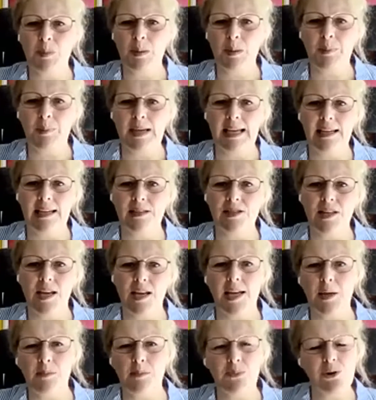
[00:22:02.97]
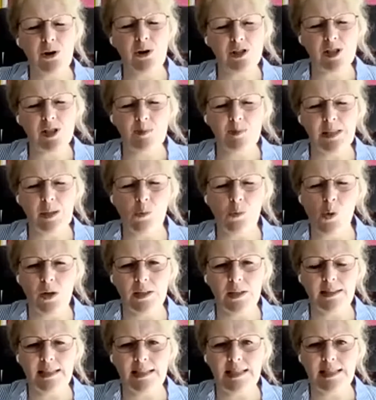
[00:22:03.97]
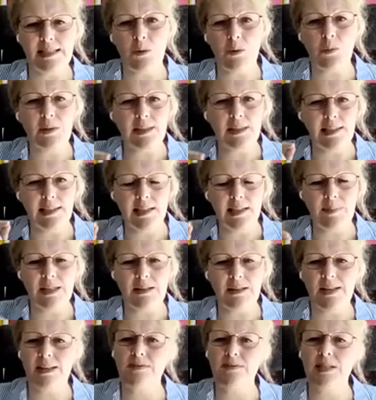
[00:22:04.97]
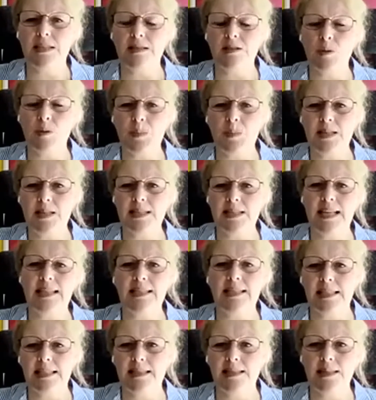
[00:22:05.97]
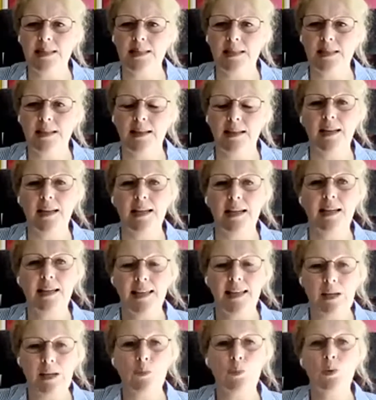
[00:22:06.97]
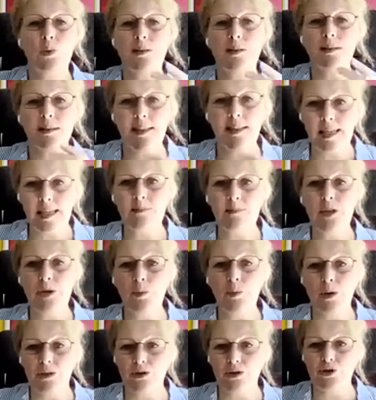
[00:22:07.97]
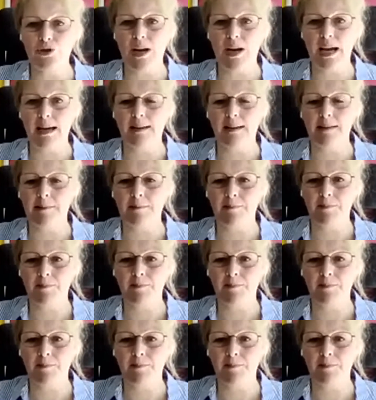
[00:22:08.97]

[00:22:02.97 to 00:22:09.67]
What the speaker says: per page, and approximately 1 idea with a little bit of evidence per sentence, it will keep you on track.